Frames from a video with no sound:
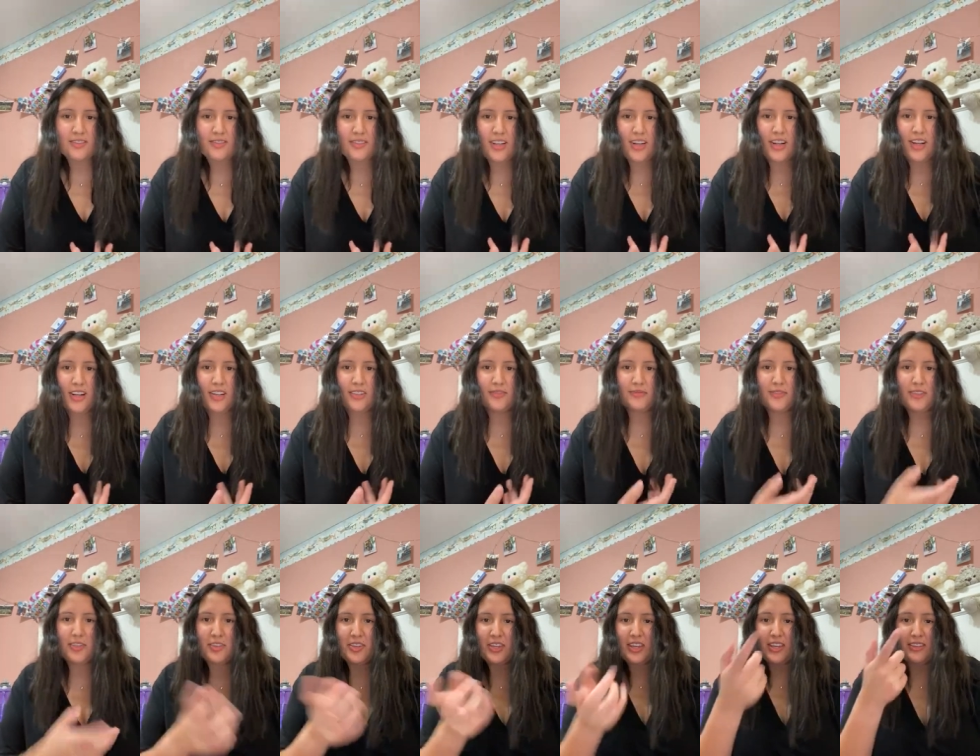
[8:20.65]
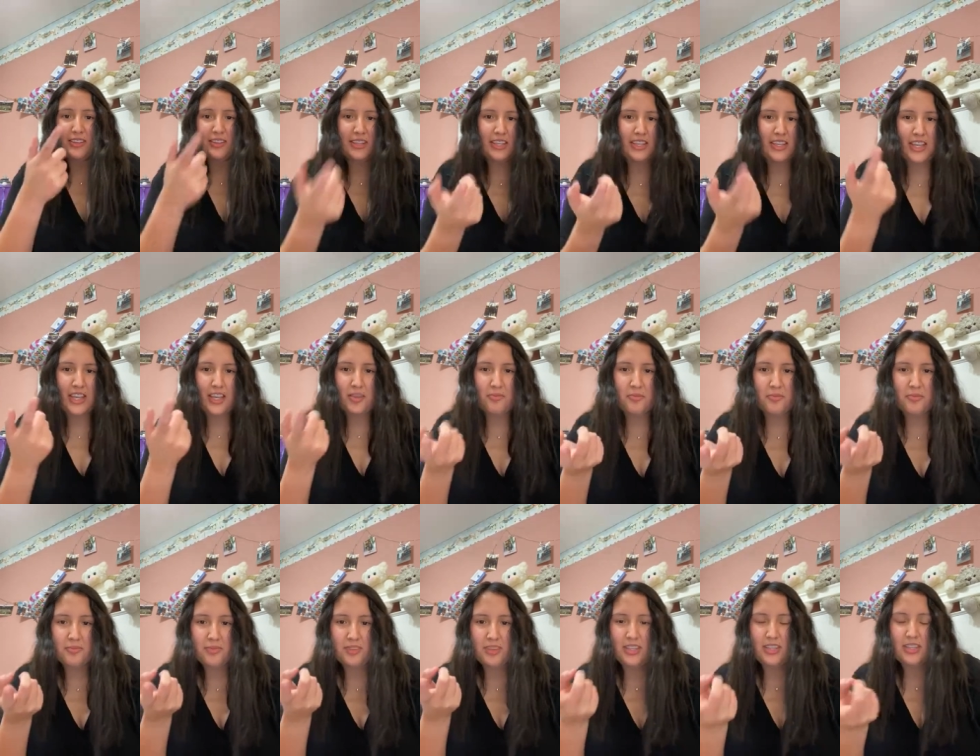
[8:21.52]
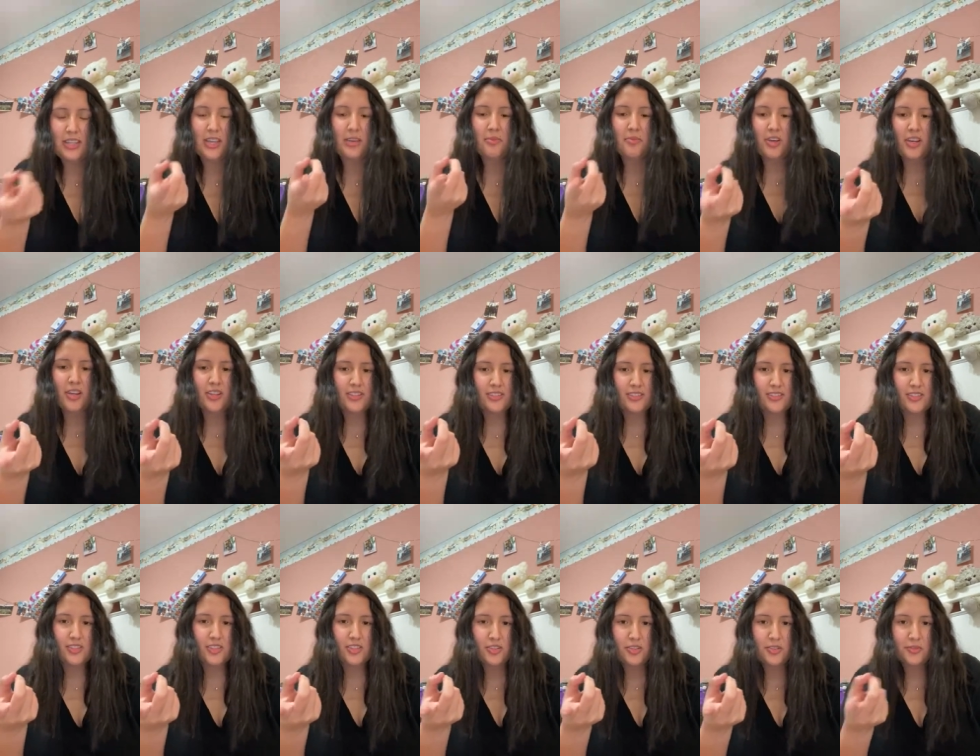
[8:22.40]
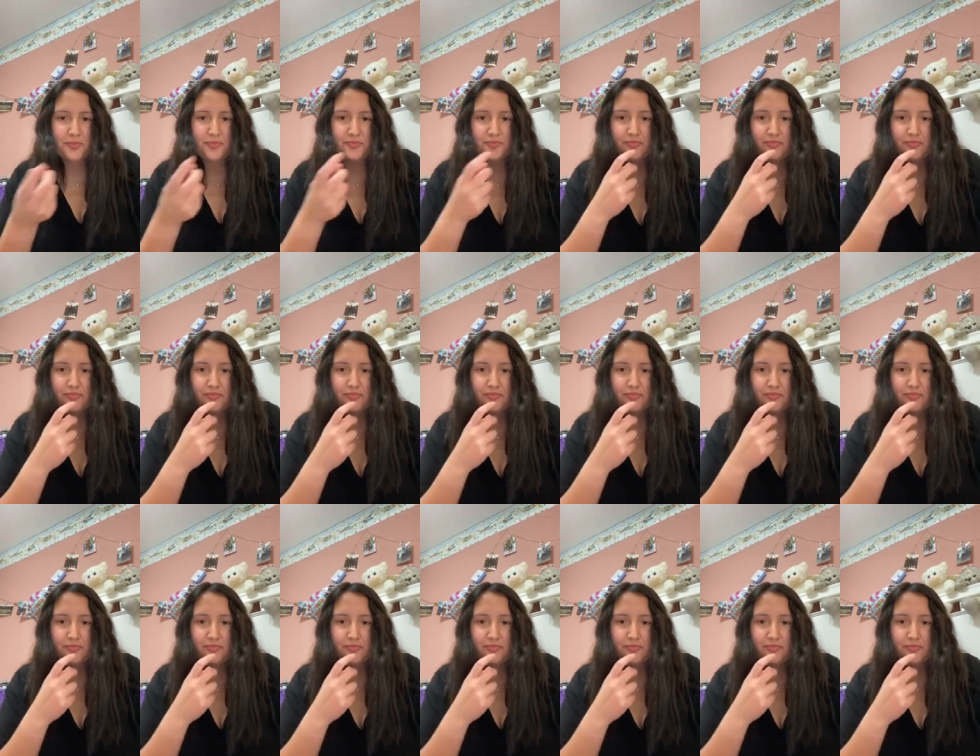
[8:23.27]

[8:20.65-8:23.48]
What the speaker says: You can DM us too.